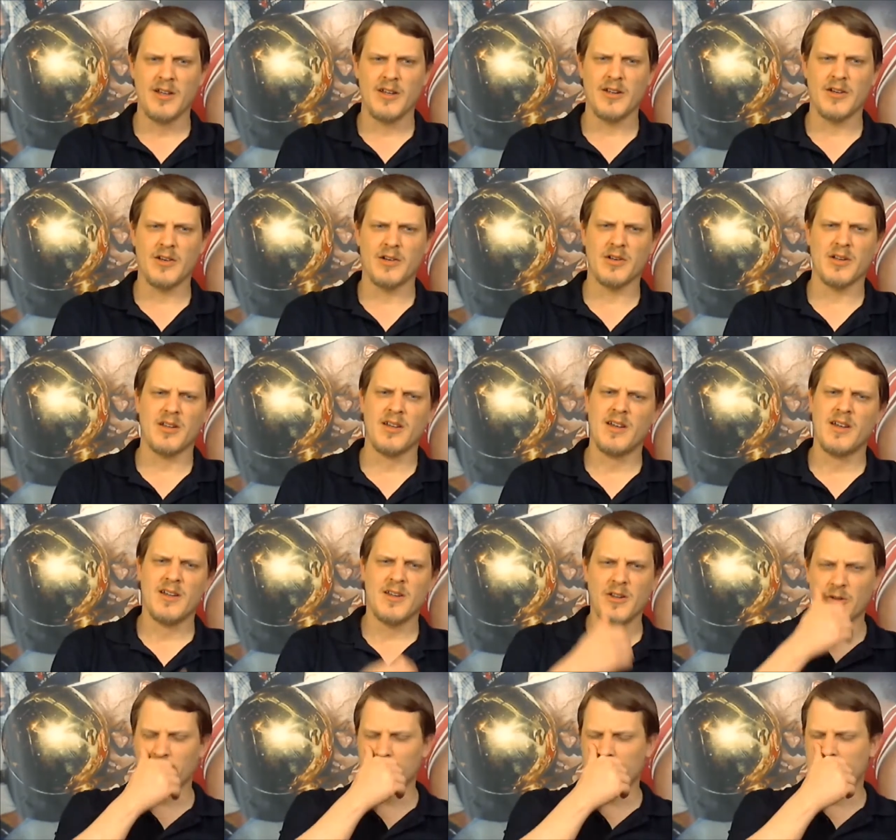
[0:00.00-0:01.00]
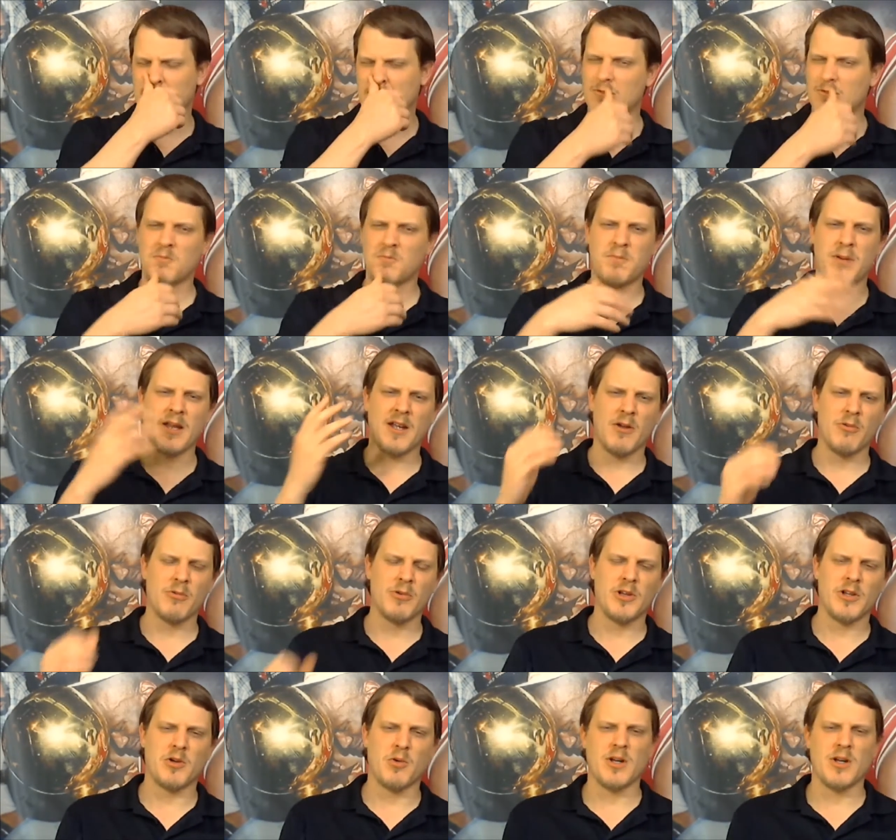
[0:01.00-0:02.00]
You know, the only pick I
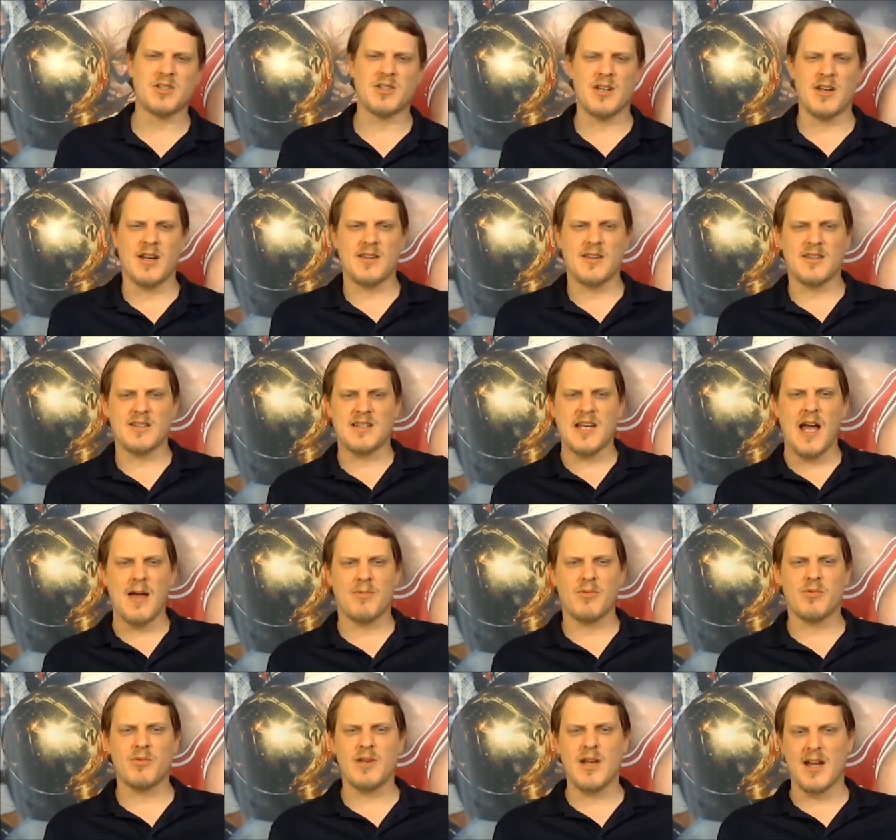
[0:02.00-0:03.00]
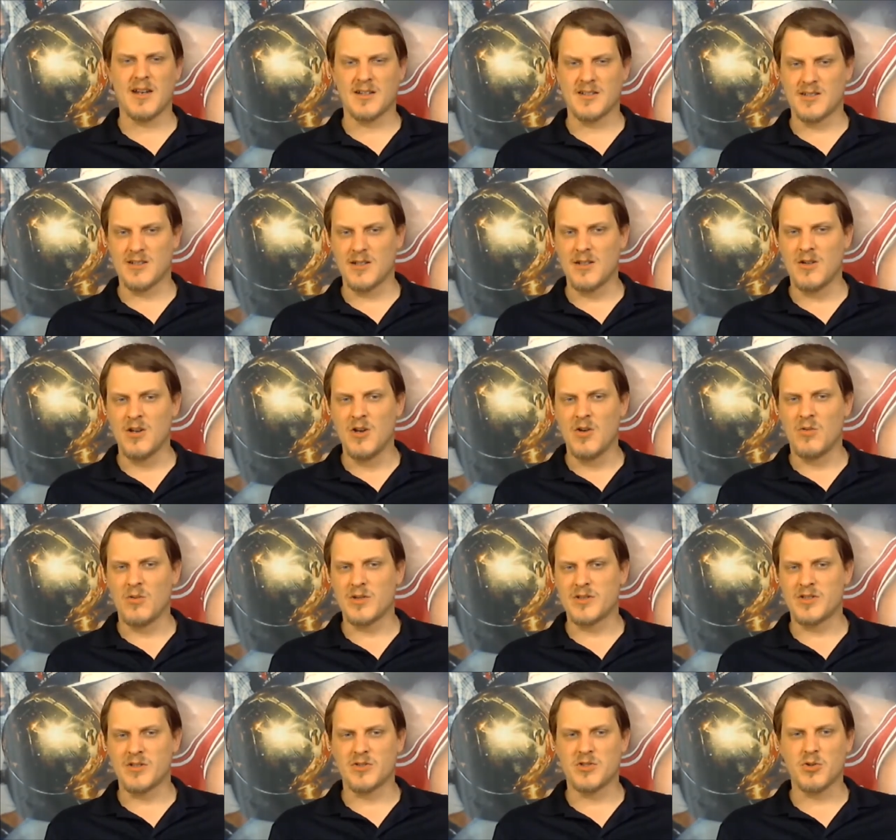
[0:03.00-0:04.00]
really questioned out of the top three, honestly,
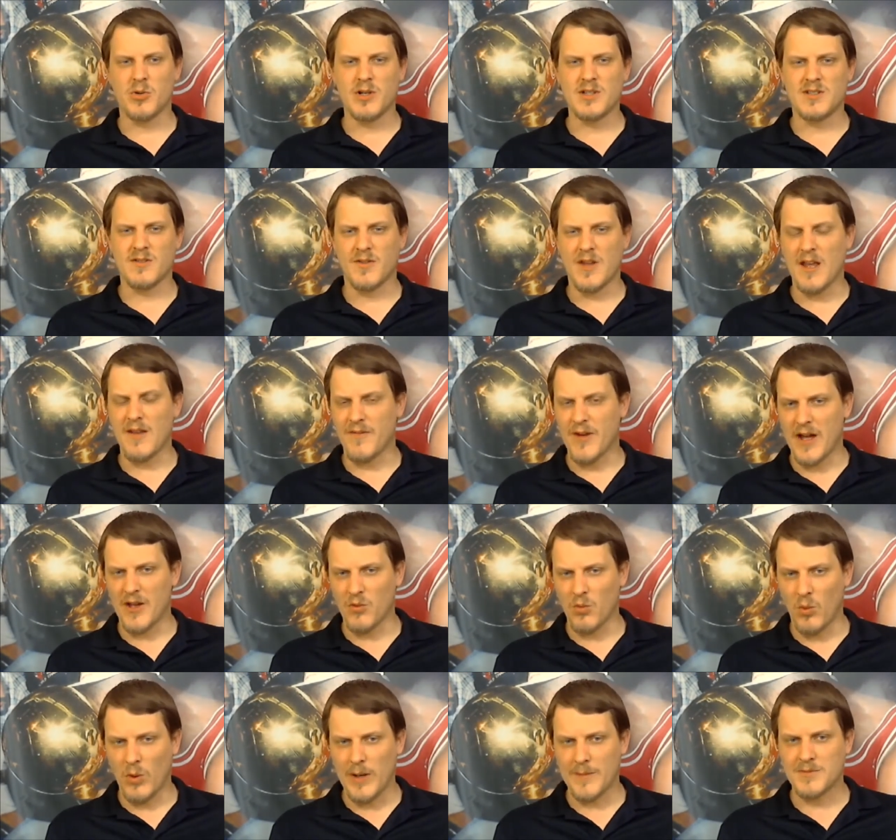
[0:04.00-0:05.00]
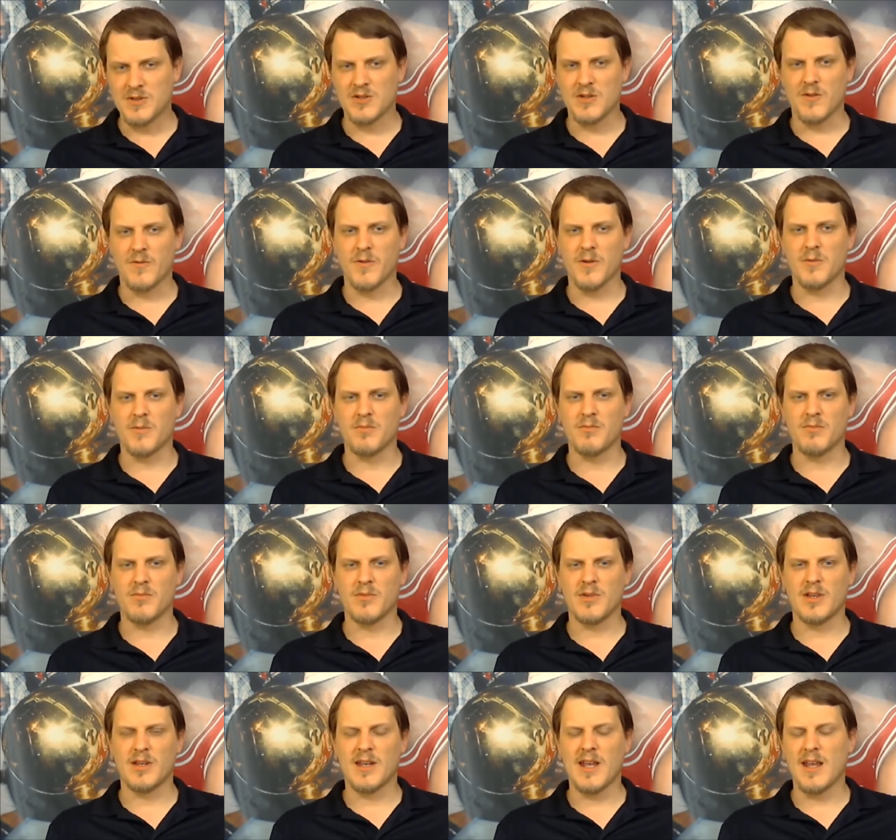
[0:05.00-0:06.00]
was their choice of Kayvon Webster from
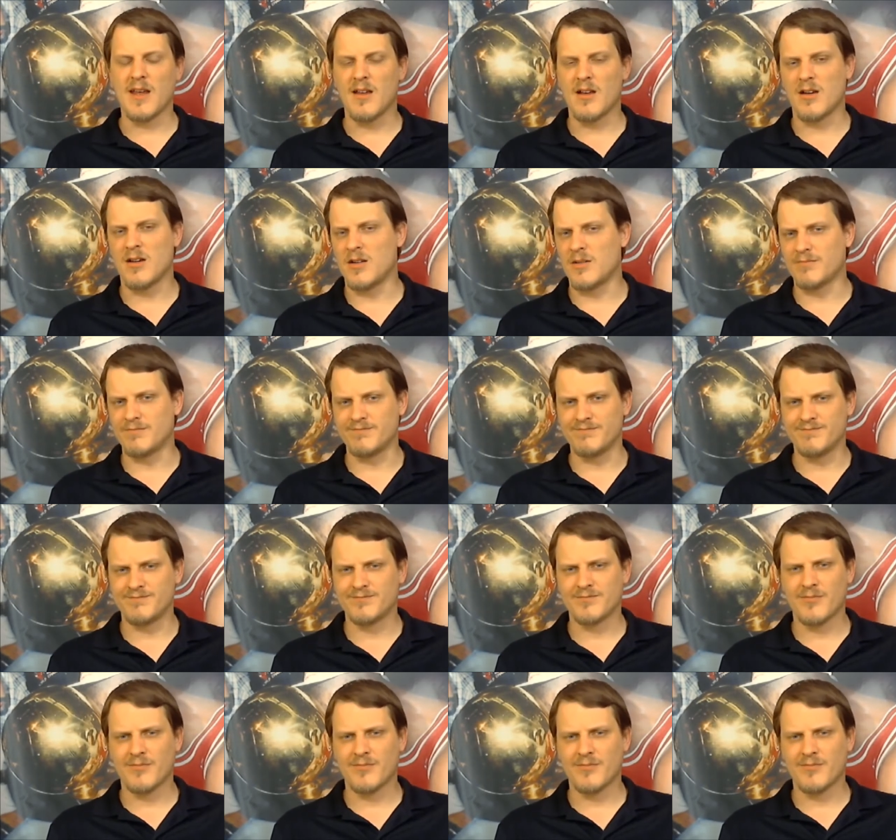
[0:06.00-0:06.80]
um,